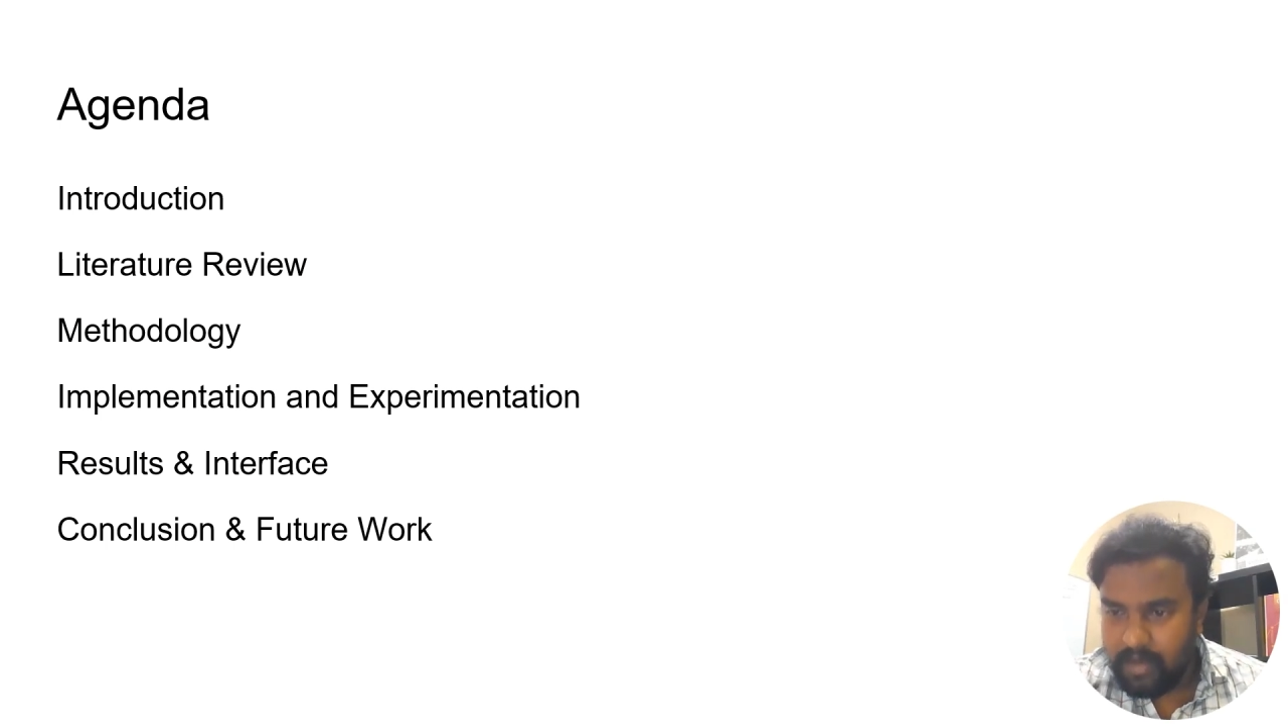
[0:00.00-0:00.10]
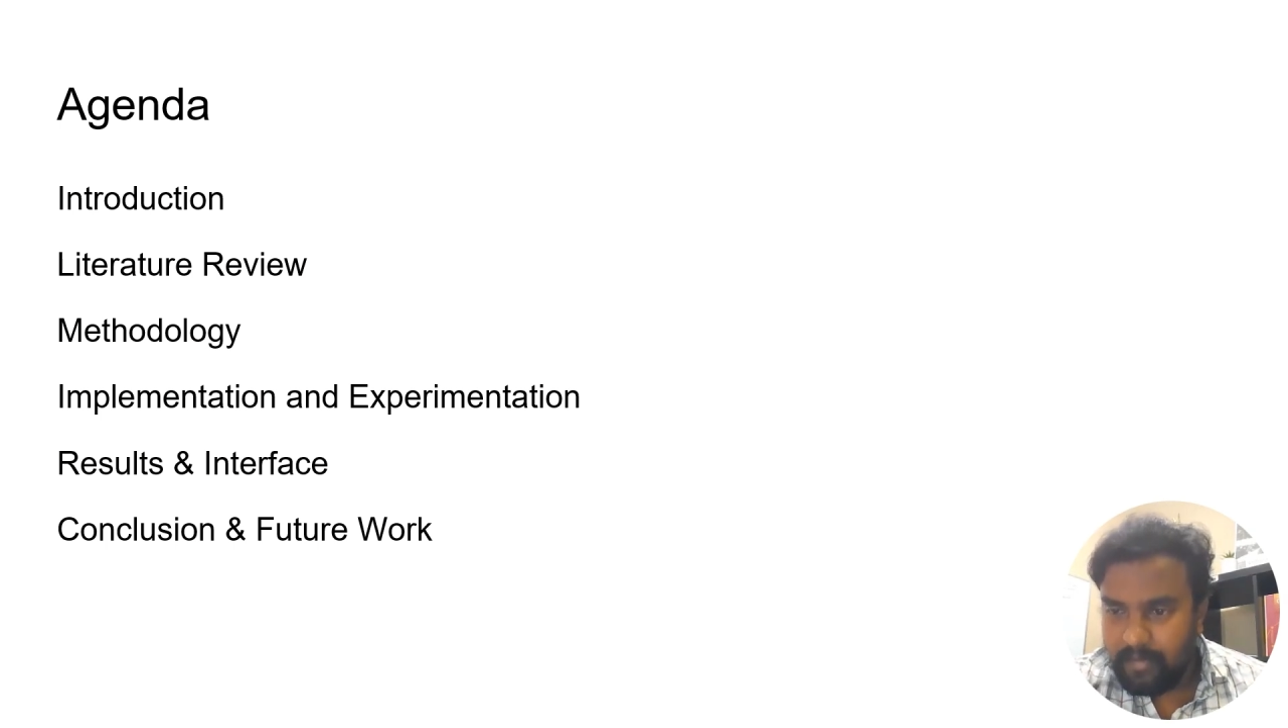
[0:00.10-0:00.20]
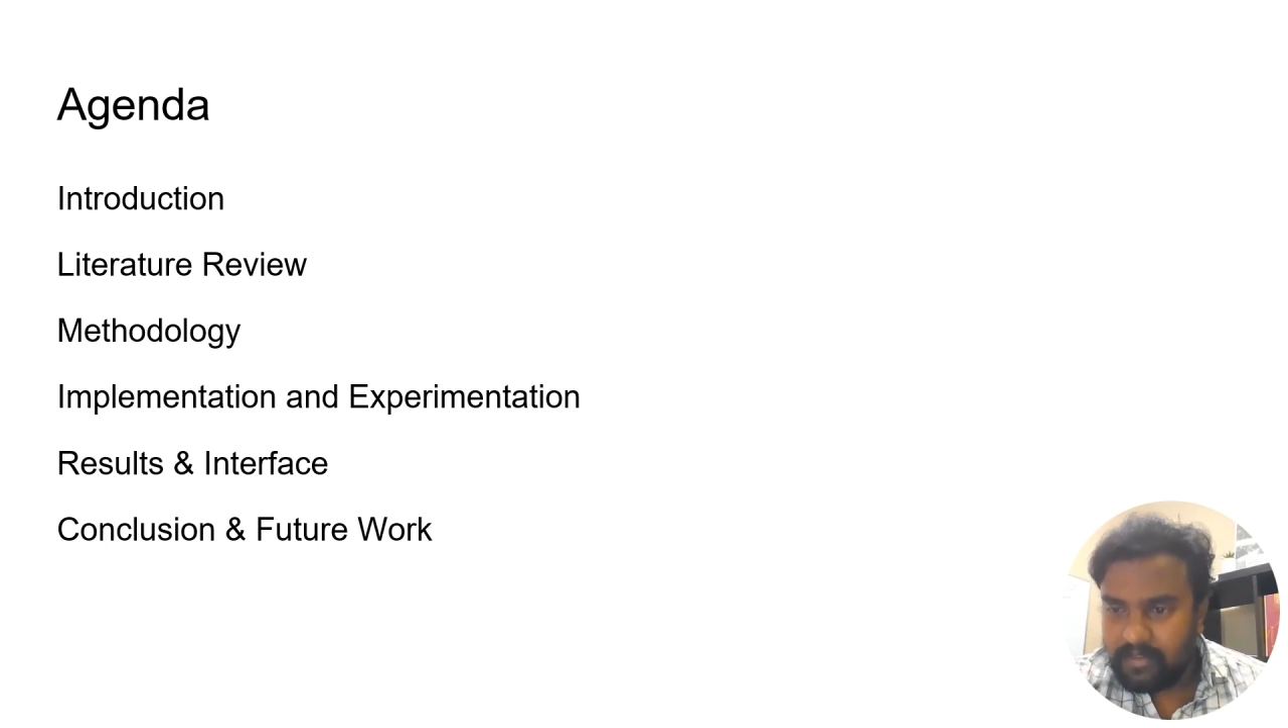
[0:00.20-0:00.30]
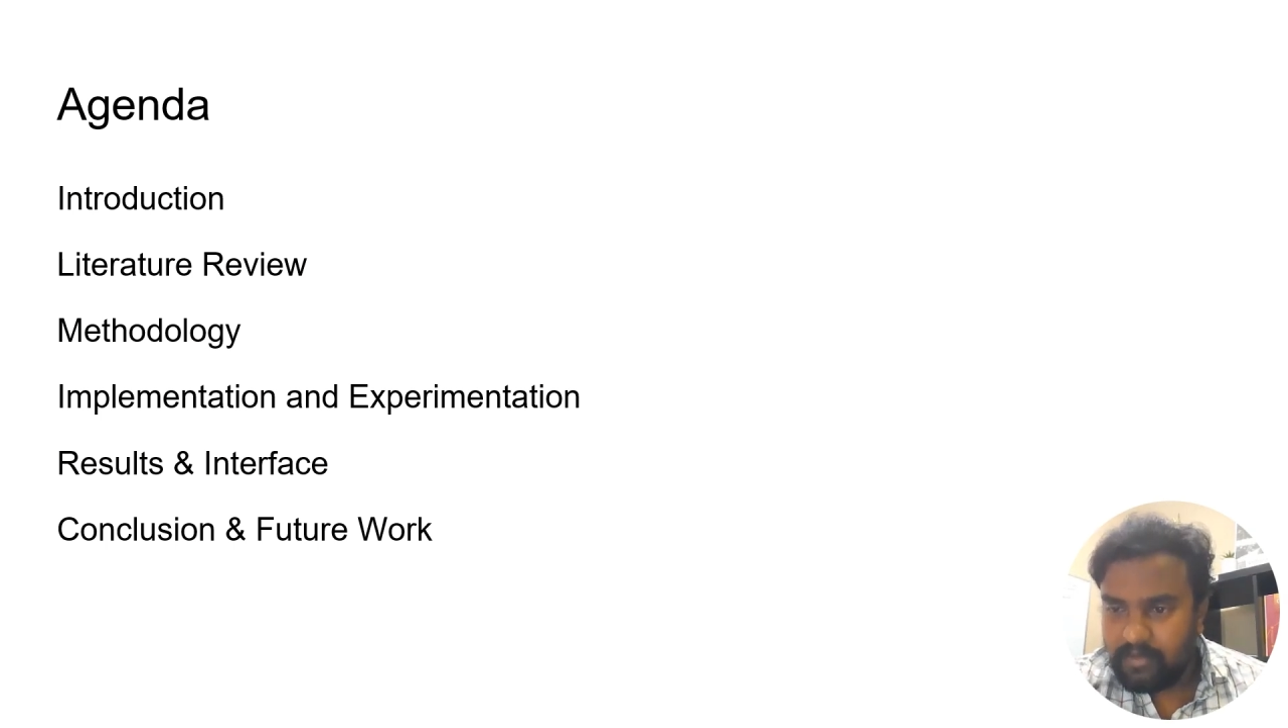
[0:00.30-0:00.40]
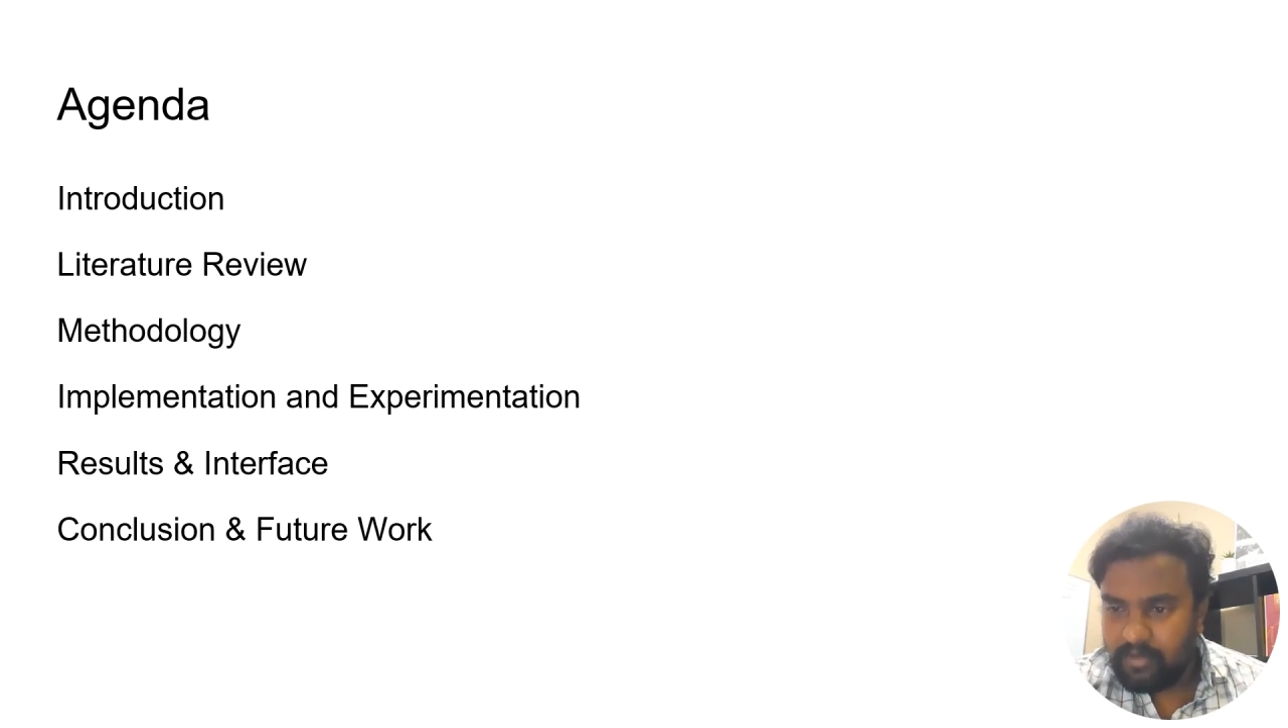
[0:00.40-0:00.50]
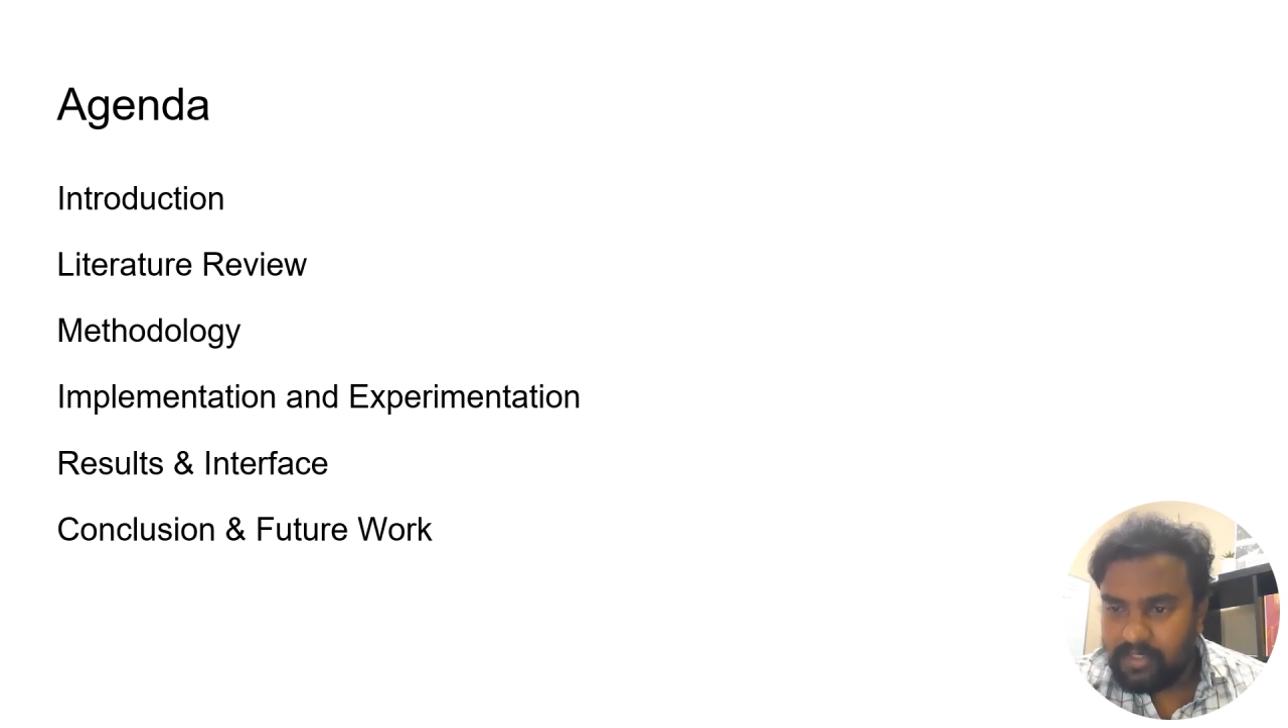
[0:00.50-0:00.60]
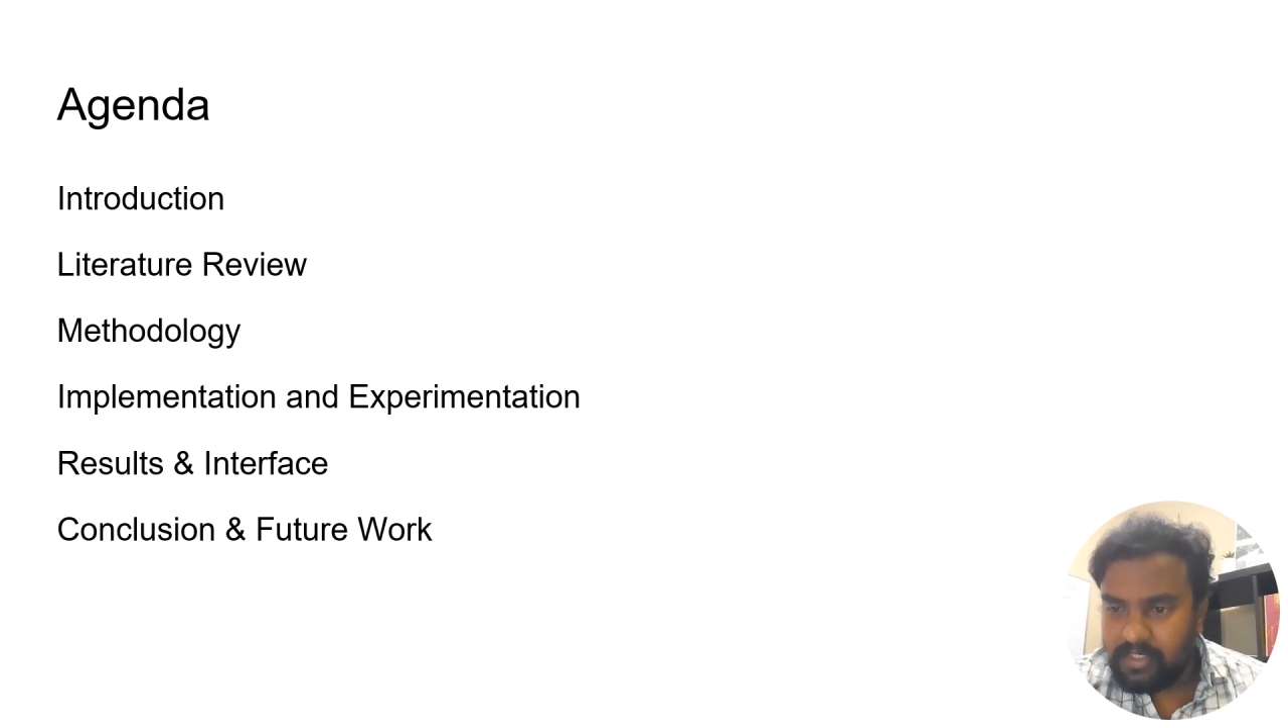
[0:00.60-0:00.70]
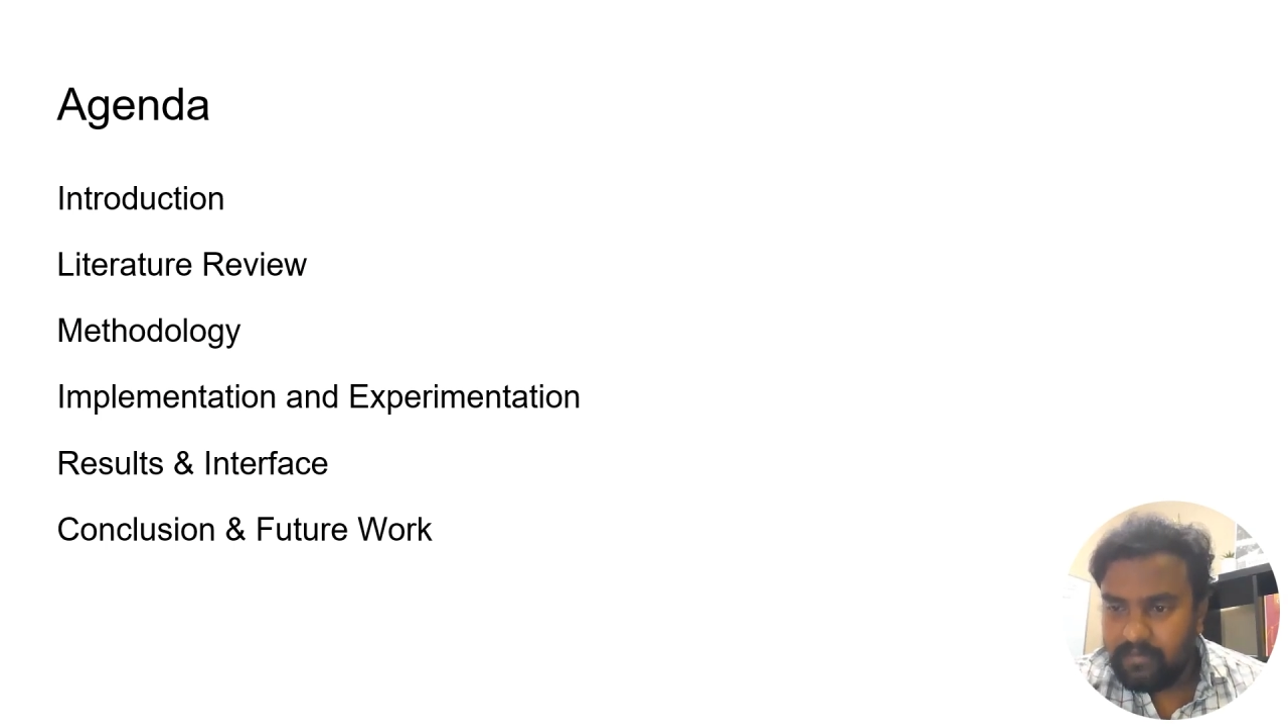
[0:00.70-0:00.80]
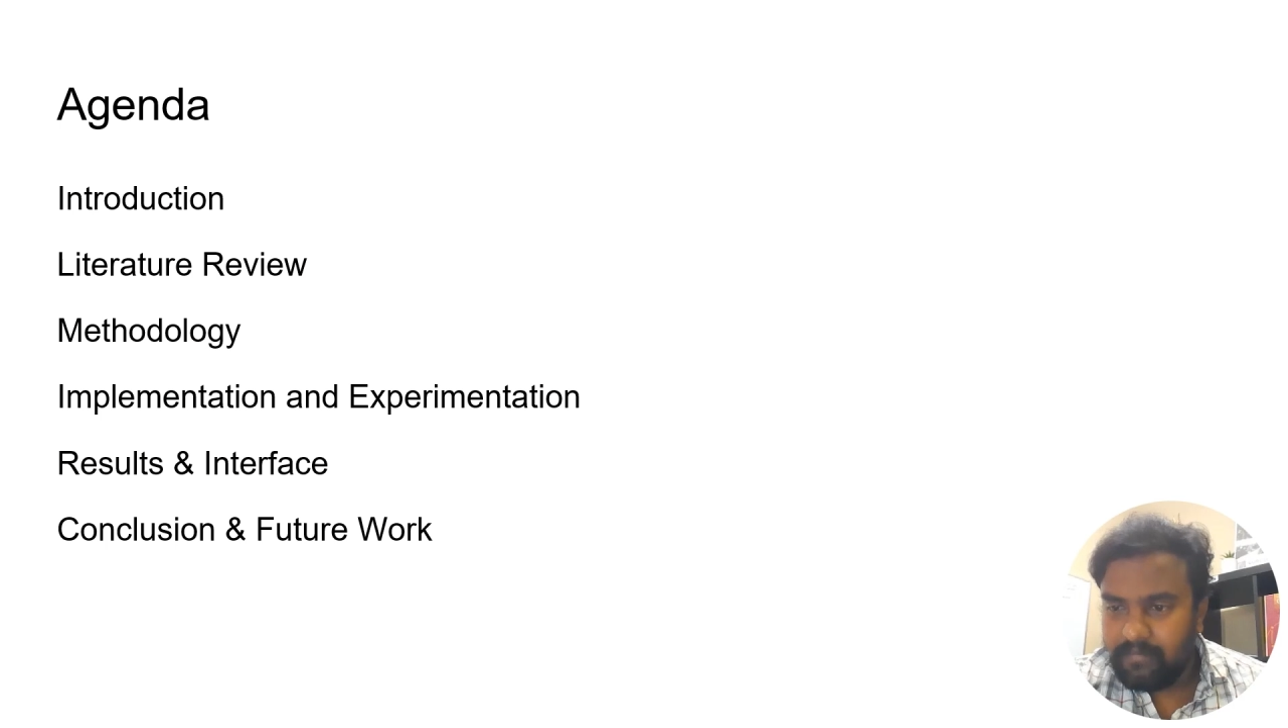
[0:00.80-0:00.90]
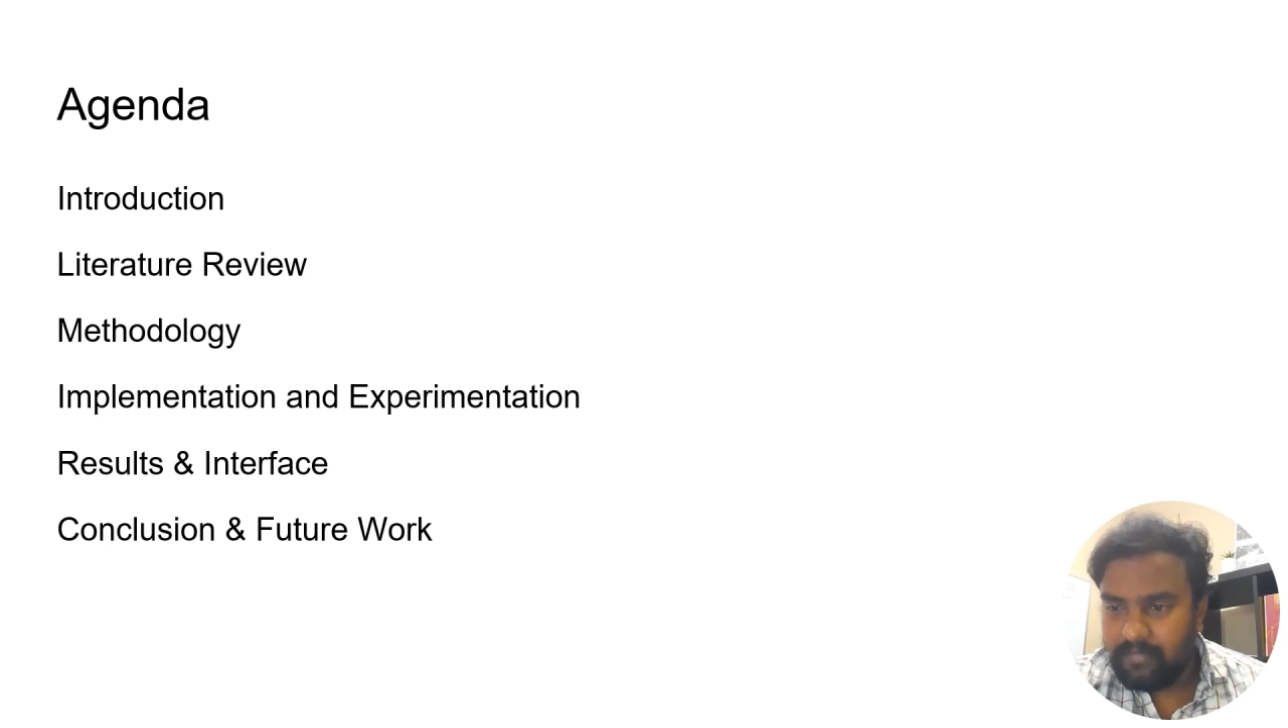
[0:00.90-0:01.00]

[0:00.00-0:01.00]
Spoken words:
methodology,